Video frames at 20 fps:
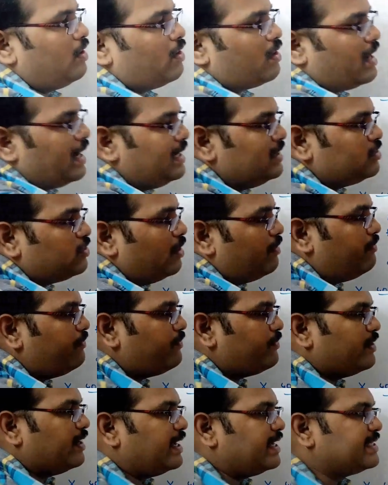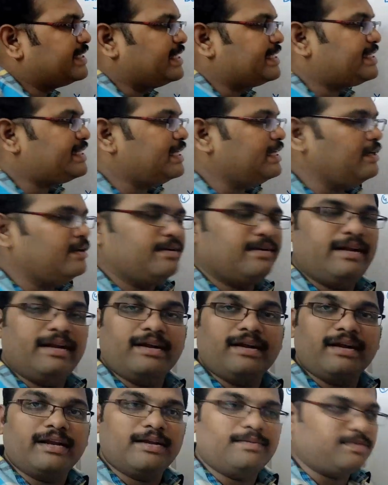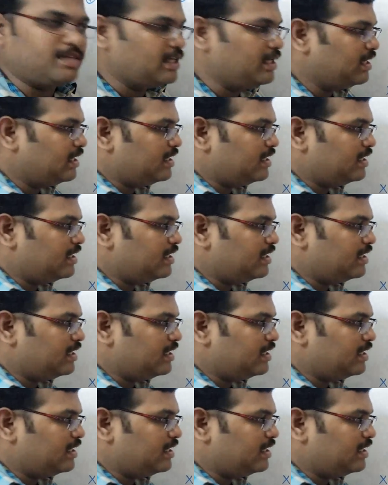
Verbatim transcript: range of existing data types.